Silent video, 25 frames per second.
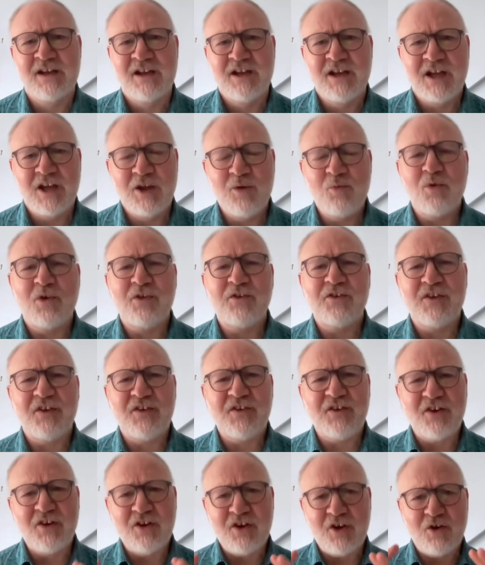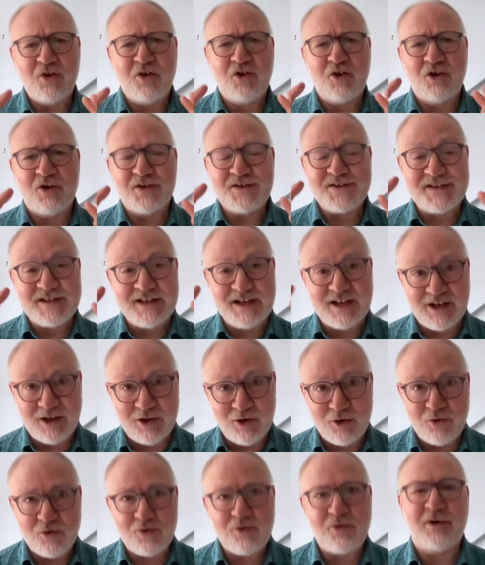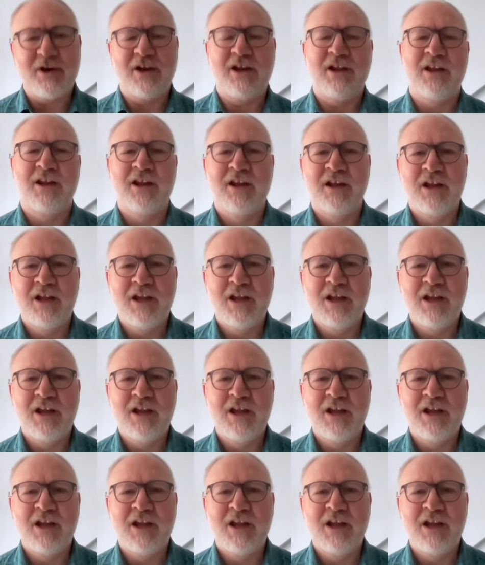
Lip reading: He wanted to know God's glory.